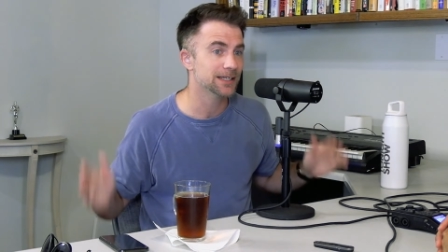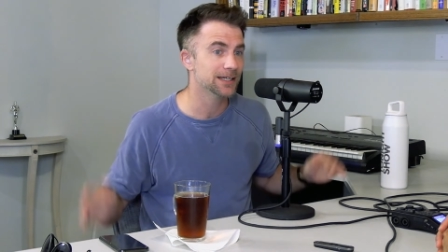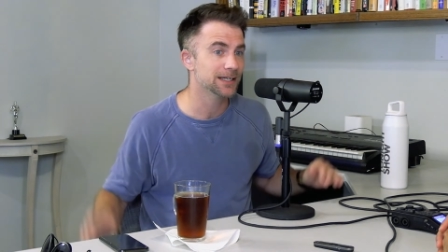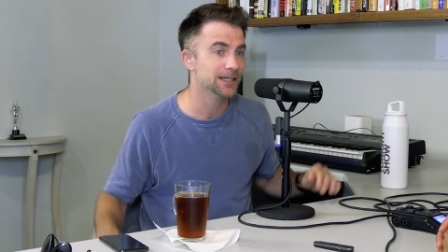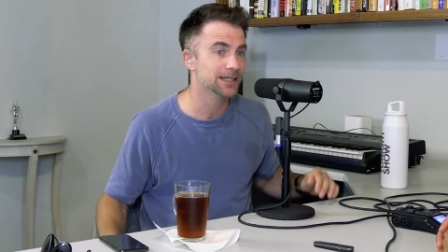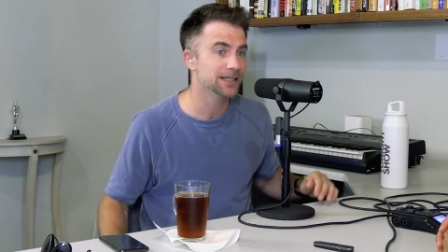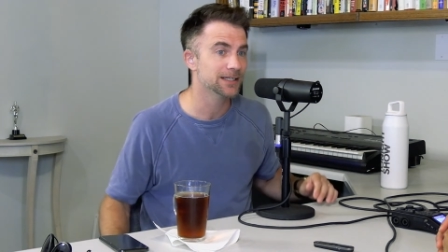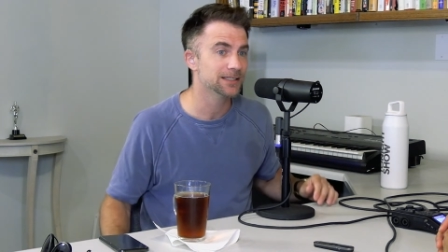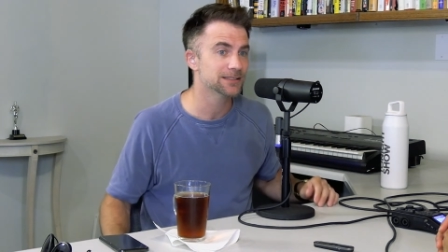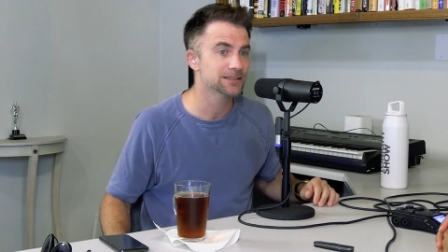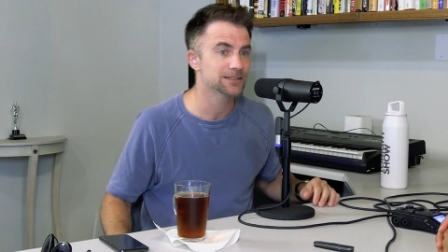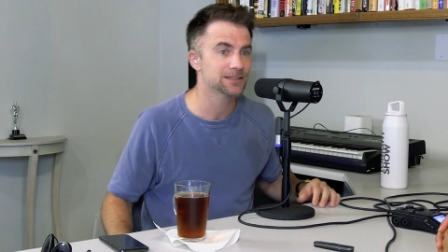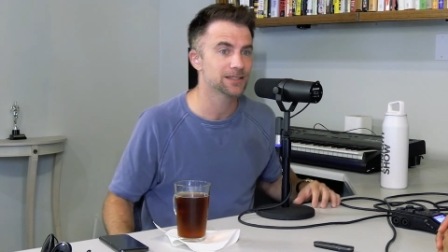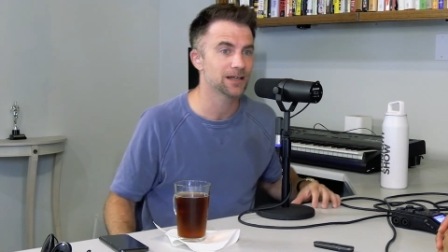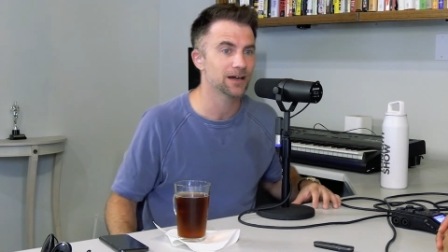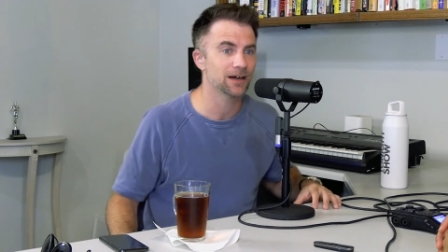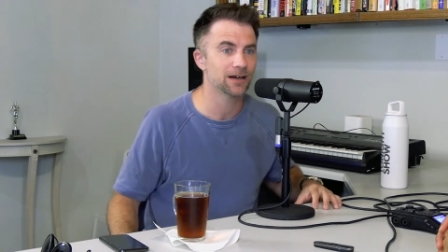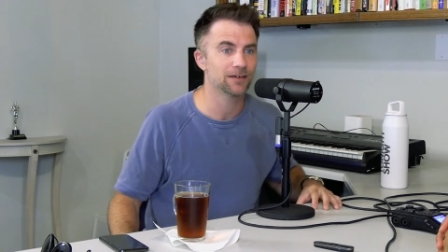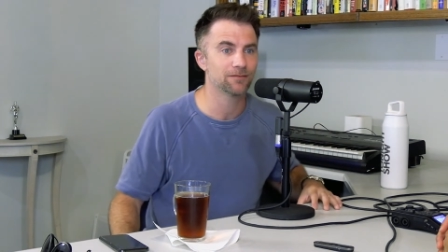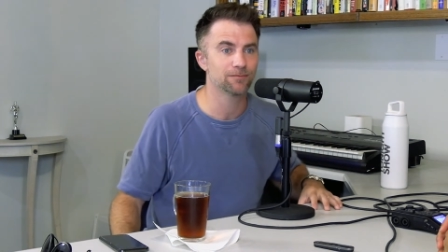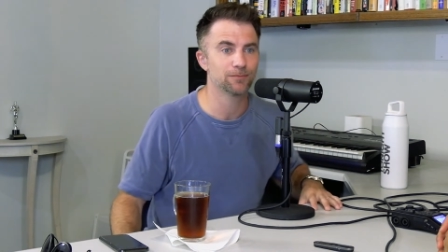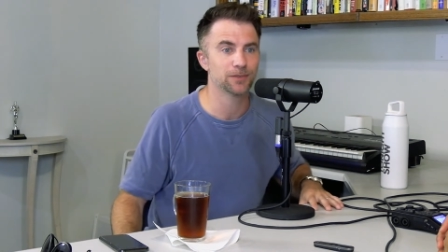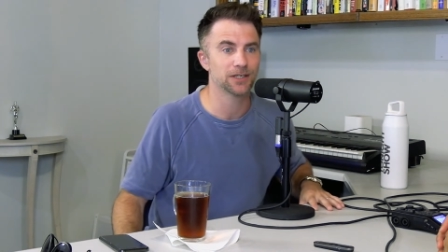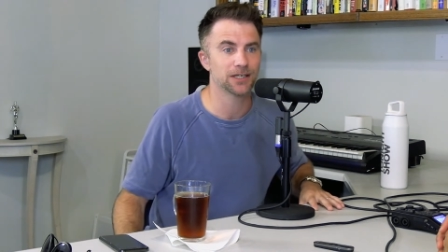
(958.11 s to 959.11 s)
is
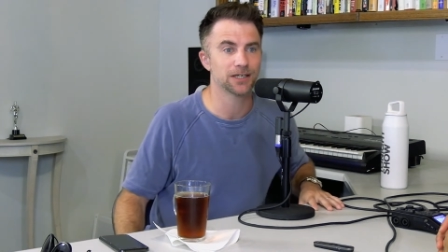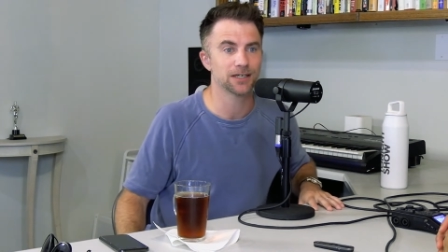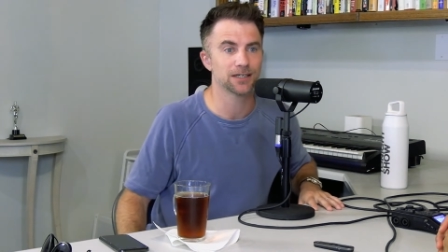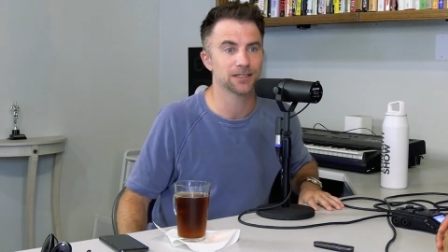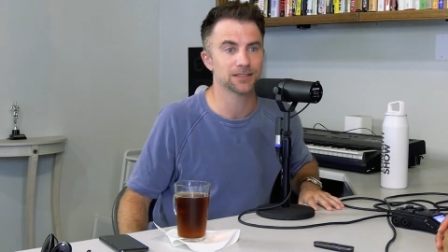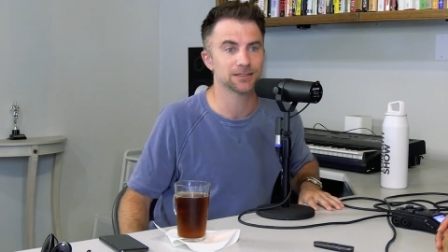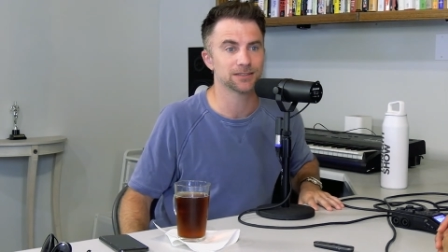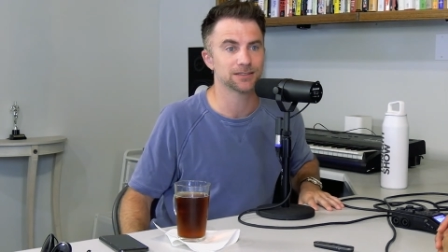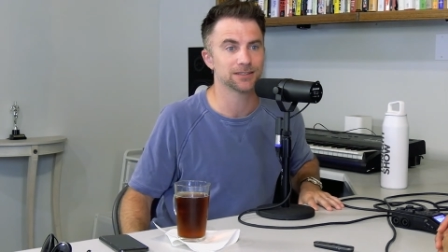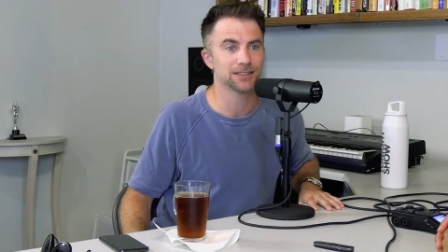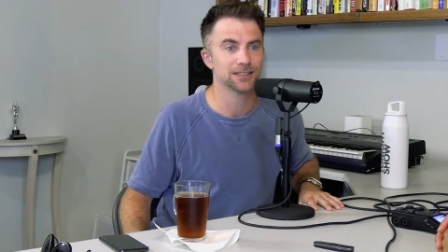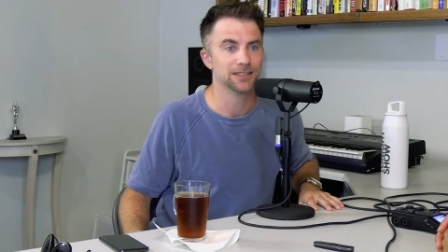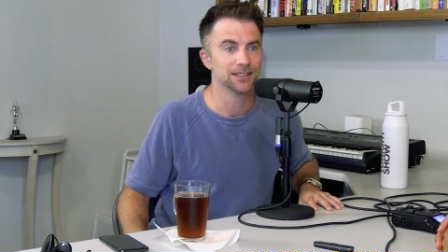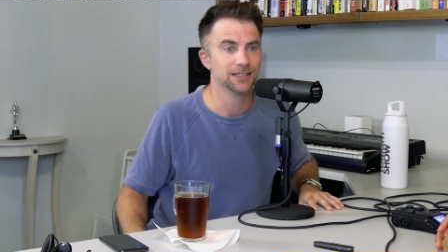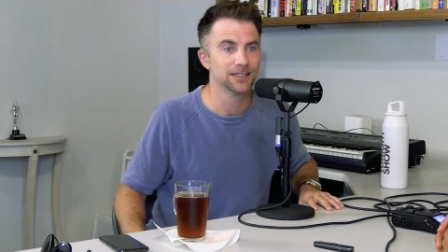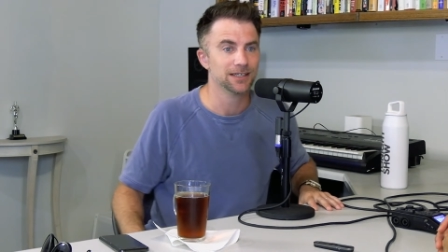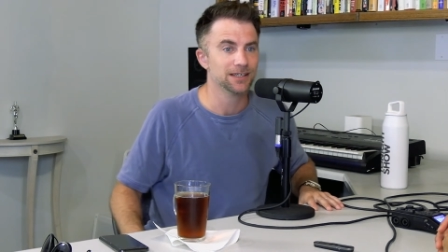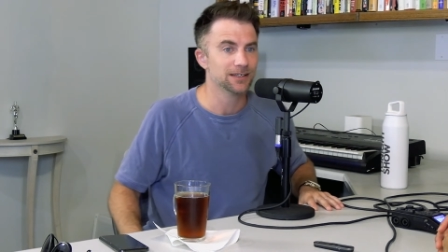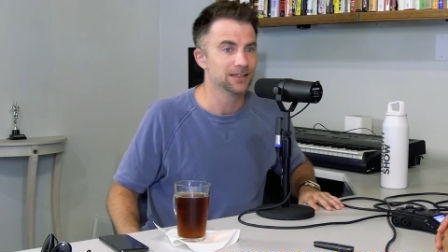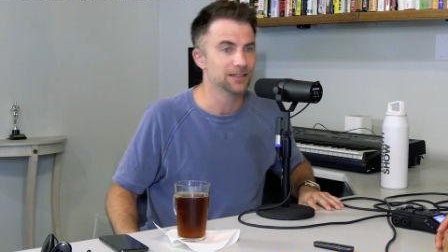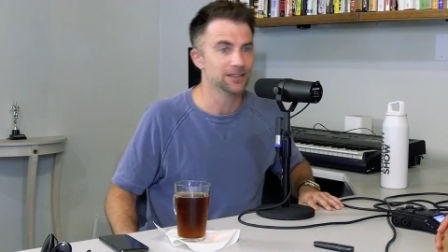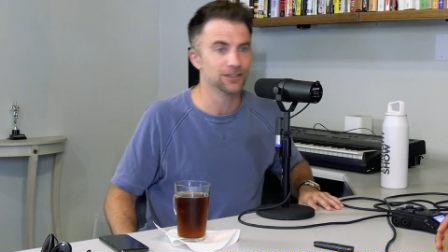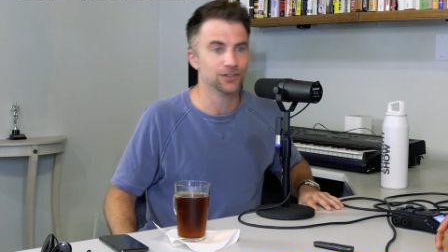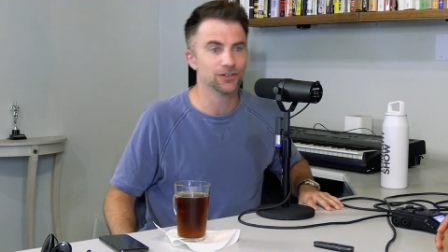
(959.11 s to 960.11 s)
tough because
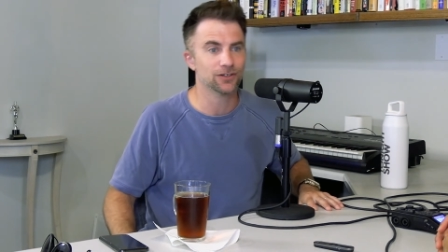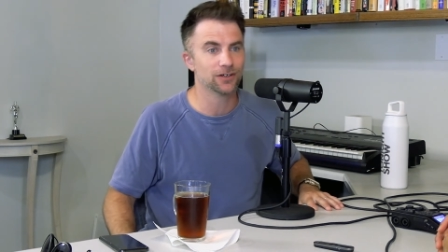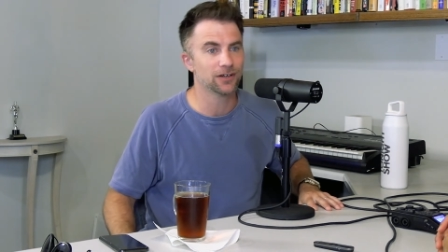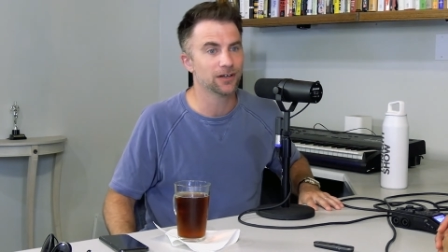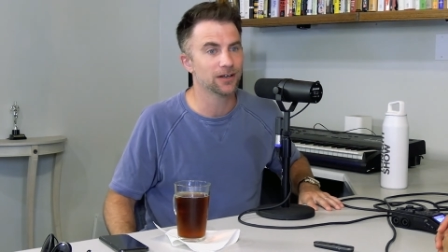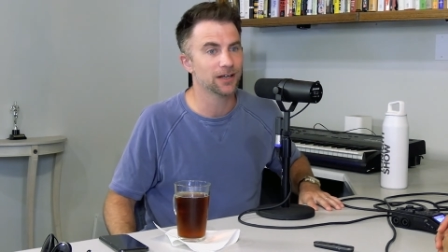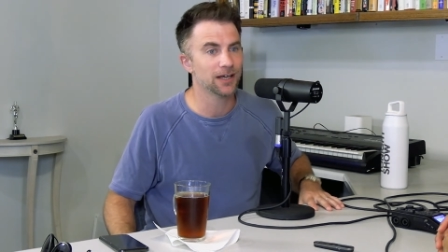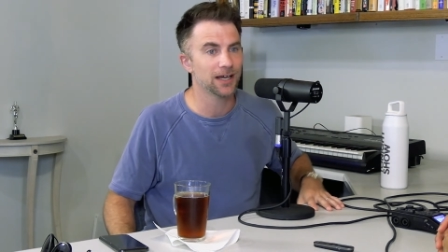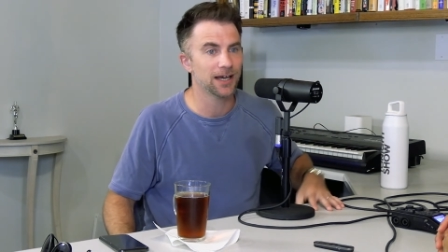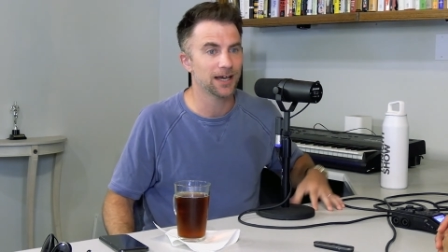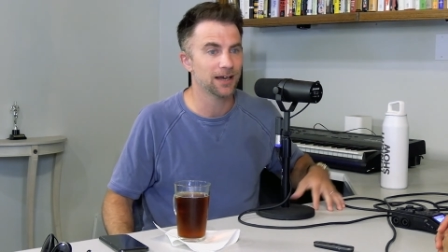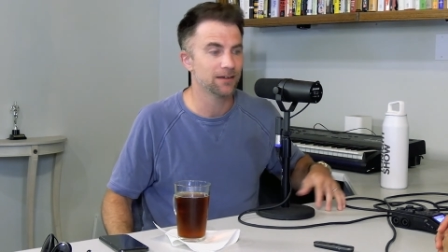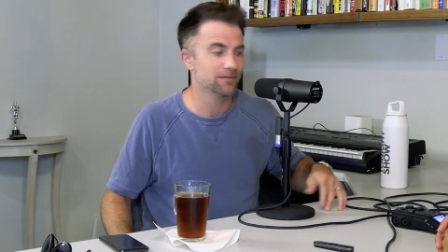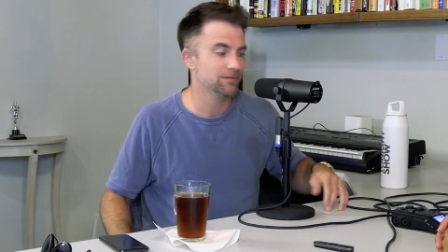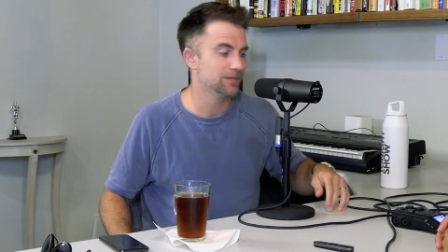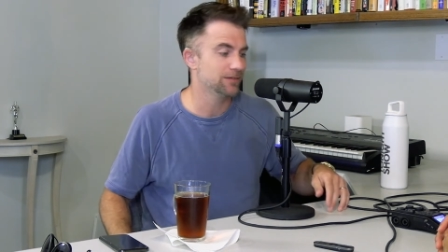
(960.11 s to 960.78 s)
you're gonna have